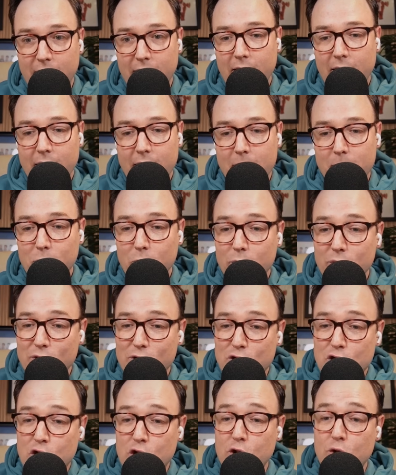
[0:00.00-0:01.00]
And I'm going to
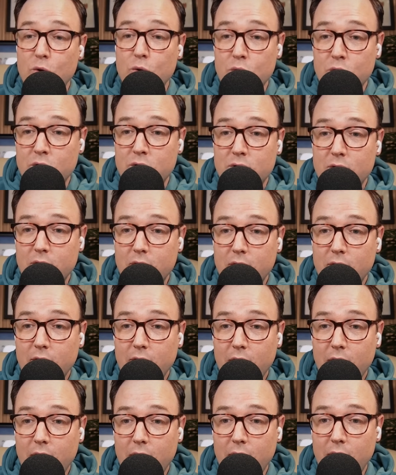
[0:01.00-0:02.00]
choose
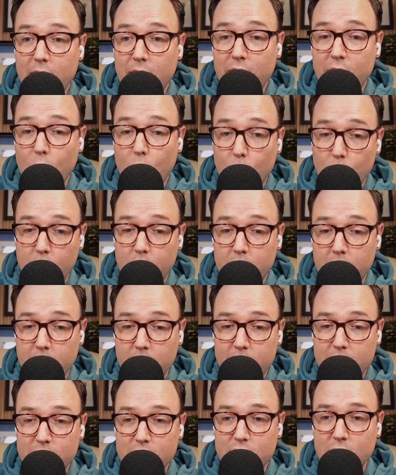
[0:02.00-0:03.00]
the order.
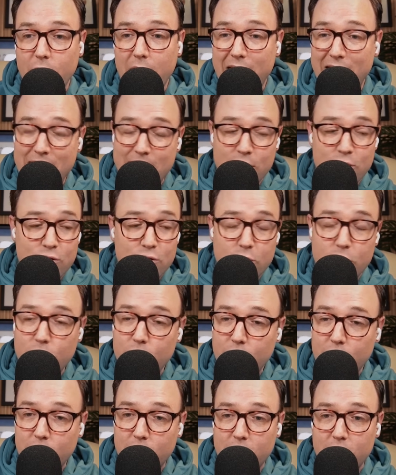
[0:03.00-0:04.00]
So
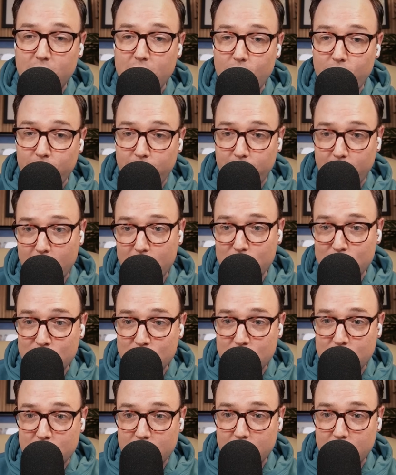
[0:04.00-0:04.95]
Andrew, you're going to go first.